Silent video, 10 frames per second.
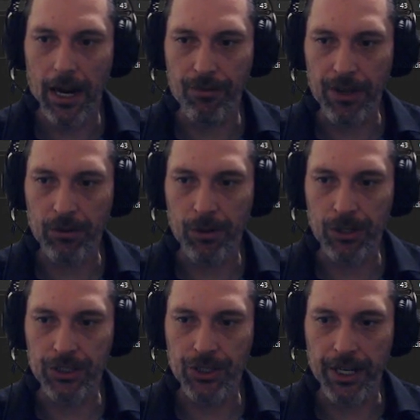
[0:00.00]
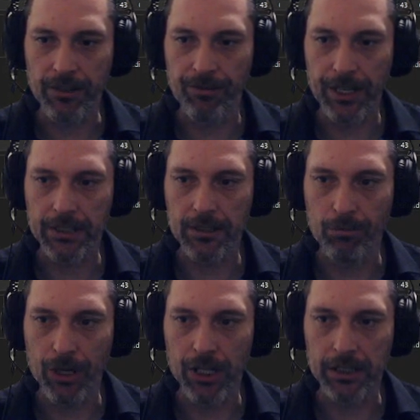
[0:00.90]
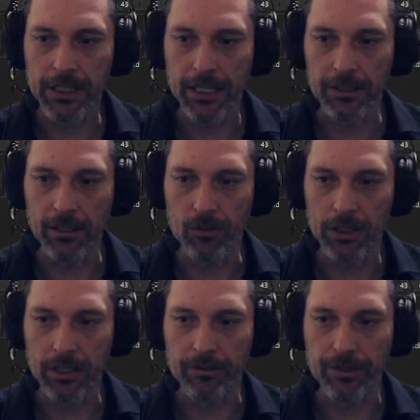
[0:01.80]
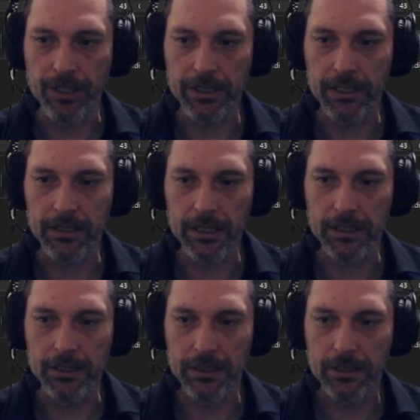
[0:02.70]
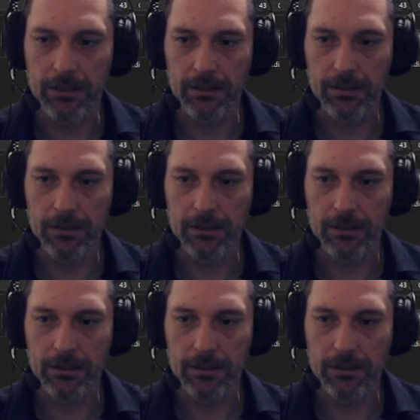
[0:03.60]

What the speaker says: I think we were just trying to fix some bugs. I don't know what the fuck this is.